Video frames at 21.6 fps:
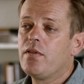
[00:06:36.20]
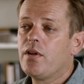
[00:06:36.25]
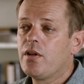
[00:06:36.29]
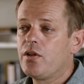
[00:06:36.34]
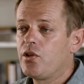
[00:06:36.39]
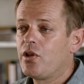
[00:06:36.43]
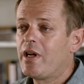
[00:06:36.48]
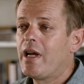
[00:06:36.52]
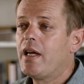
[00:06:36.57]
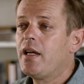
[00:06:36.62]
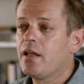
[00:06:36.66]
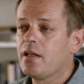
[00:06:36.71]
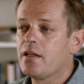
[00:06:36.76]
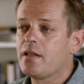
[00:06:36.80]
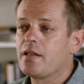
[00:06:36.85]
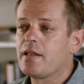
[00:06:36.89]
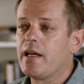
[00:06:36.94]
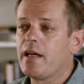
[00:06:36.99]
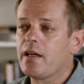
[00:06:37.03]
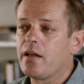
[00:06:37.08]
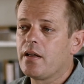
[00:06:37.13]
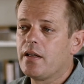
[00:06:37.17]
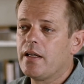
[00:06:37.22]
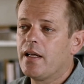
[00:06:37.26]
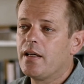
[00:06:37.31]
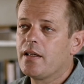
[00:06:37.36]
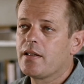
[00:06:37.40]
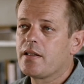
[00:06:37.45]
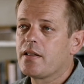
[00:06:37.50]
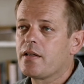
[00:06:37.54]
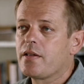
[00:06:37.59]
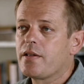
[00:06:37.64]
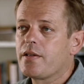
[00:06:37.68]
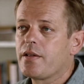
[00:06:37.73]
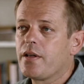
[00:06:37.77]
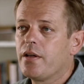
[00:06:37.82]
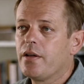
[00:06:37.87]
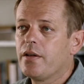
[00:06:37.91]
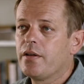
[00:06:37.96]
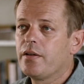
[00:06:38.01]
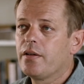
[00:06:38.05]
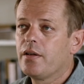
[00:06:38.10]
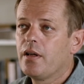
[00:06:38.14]
training in psychoanalysis,
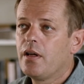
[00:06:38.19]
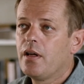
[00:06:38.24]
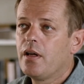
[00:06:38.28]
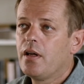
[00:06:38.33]
and